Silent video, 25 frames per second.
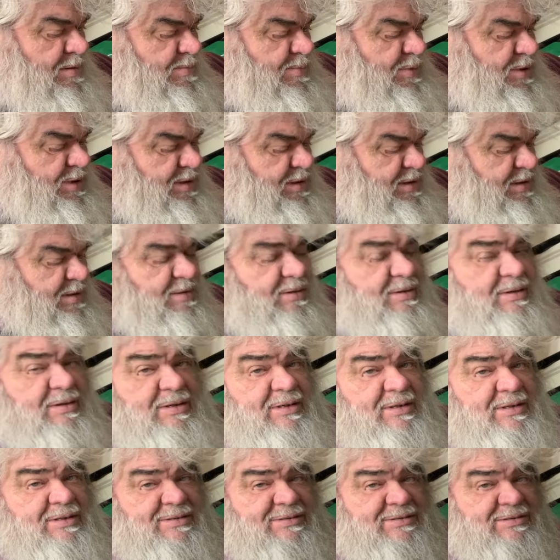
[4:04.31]
But here
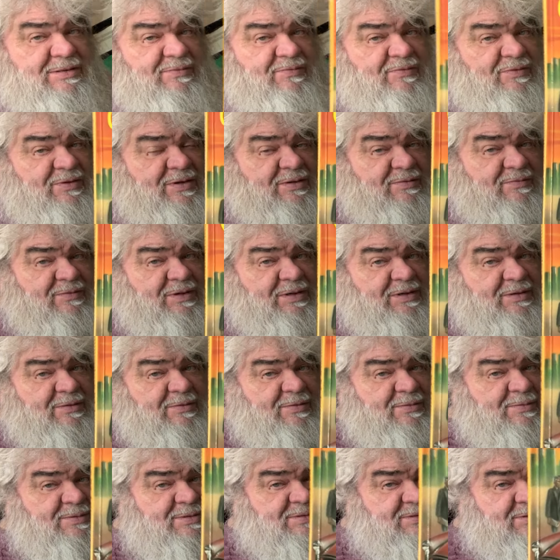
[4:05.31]
is the front of it.
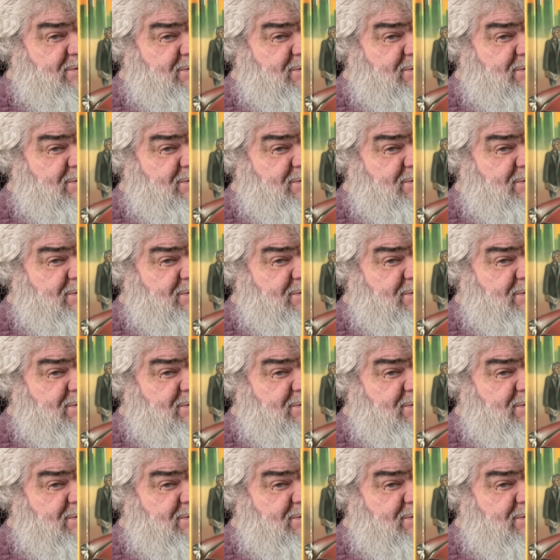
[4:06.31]
Oh, it's